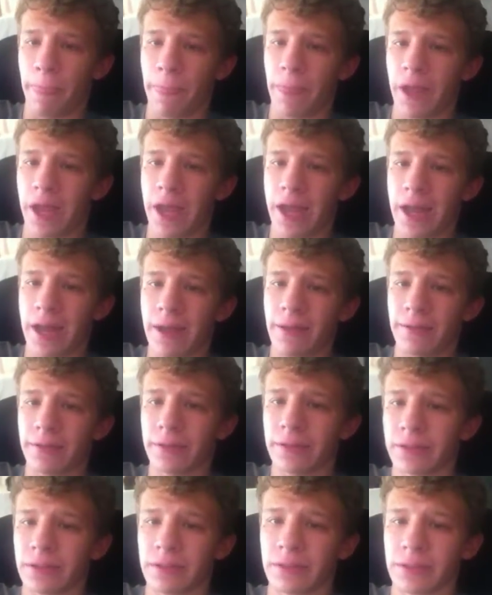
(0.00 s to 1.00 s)

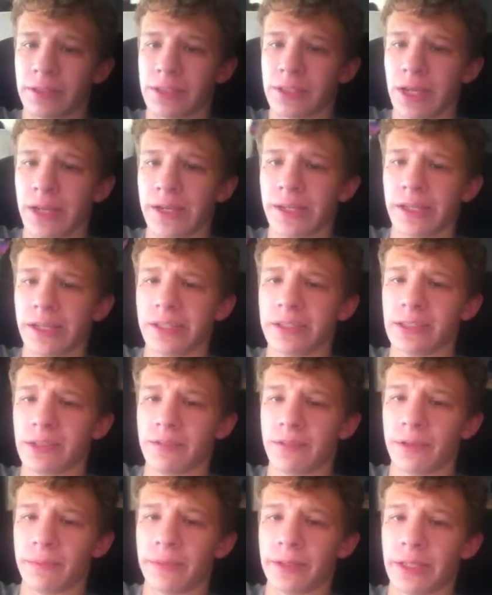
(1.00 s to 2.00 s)
And sightings
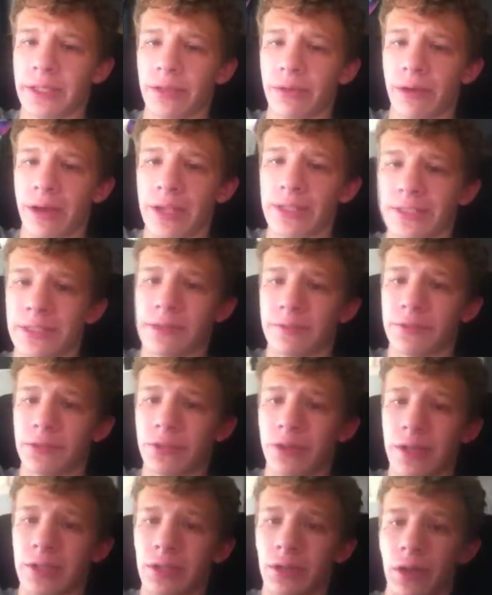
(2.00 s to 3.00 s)
of him in the U.S. have
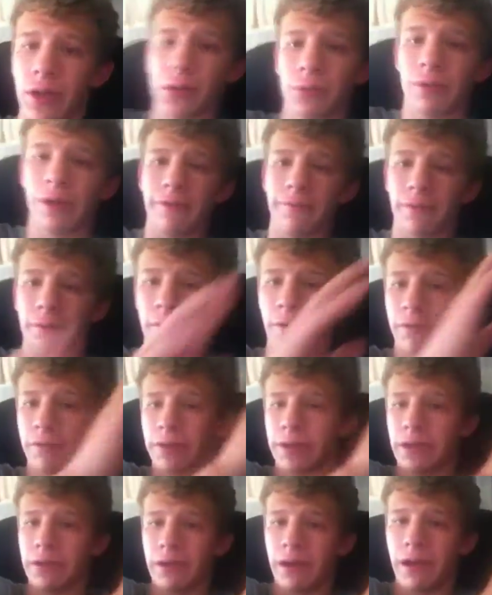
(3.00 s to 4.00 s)
stretched all the way from over
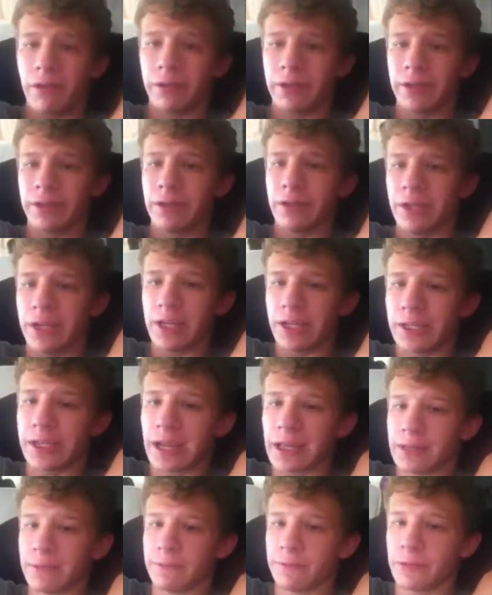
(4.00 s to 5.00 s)
here out in
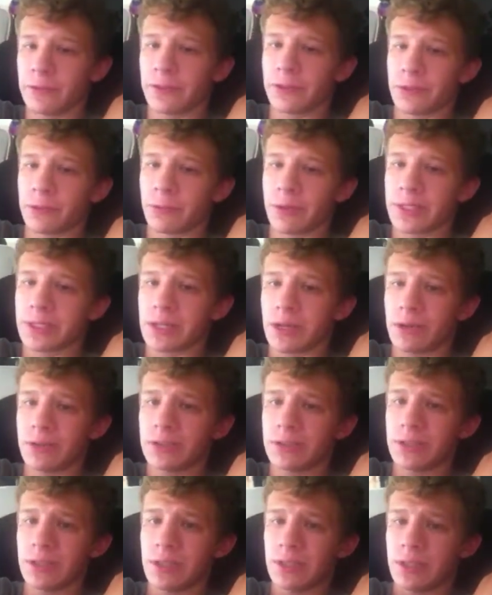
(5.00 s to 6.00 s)
California, the West
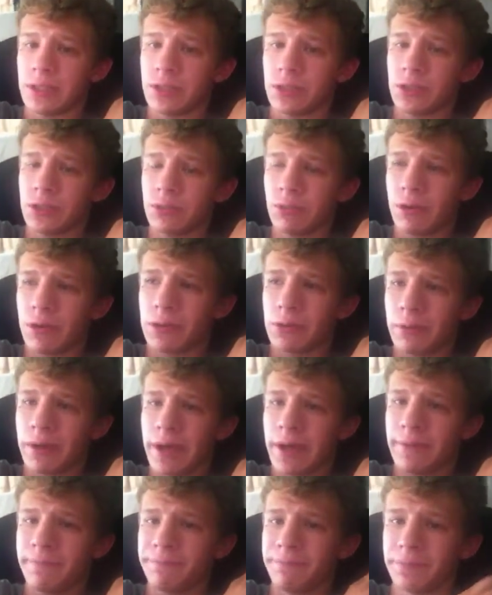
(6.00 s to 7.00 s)
Coast, to all the
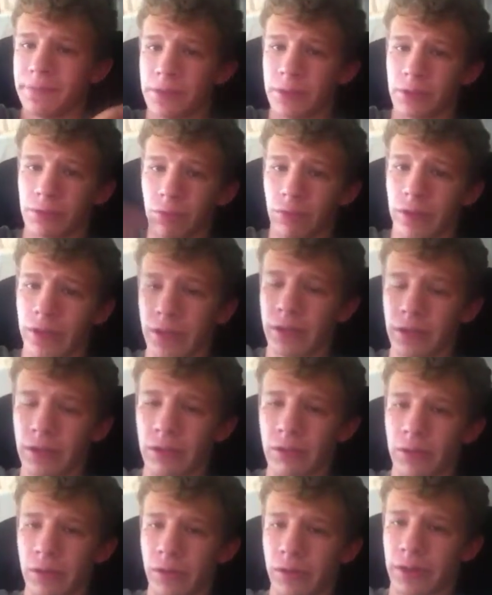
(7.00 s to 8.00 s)
way in
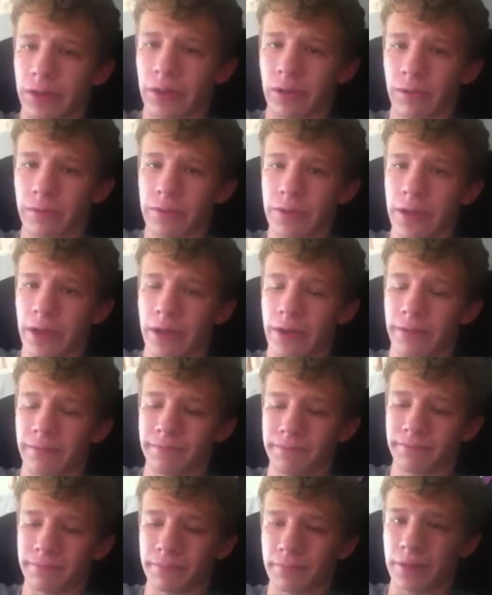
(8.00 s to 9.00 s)
New York and over there,
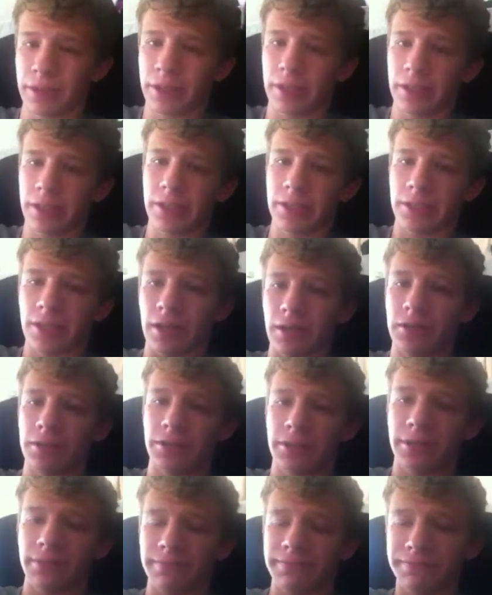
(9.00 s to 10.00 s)
in the East
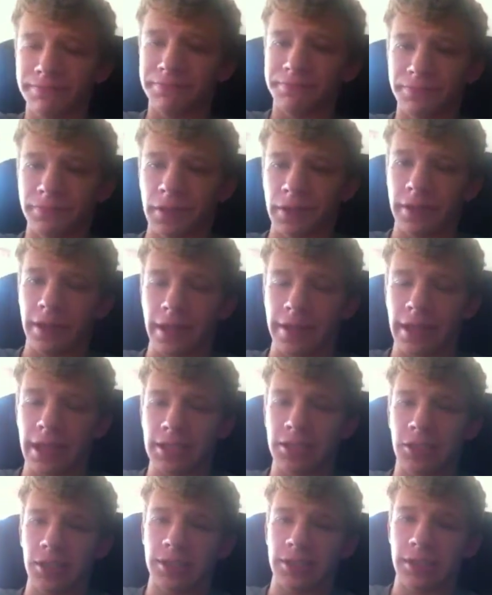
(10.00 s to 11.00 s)
Coast. And
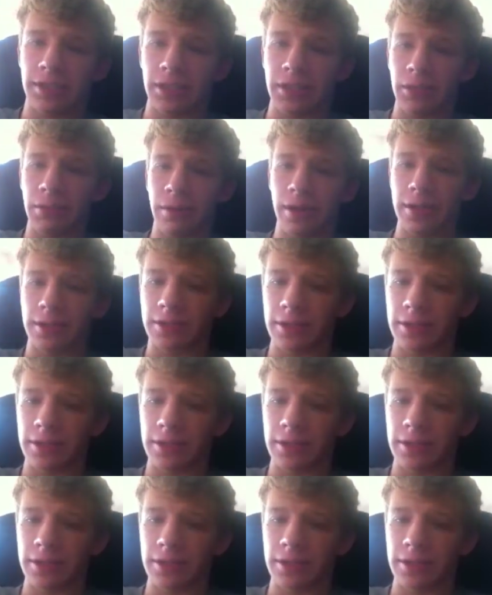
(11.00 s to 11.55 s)
that's just in the U.S.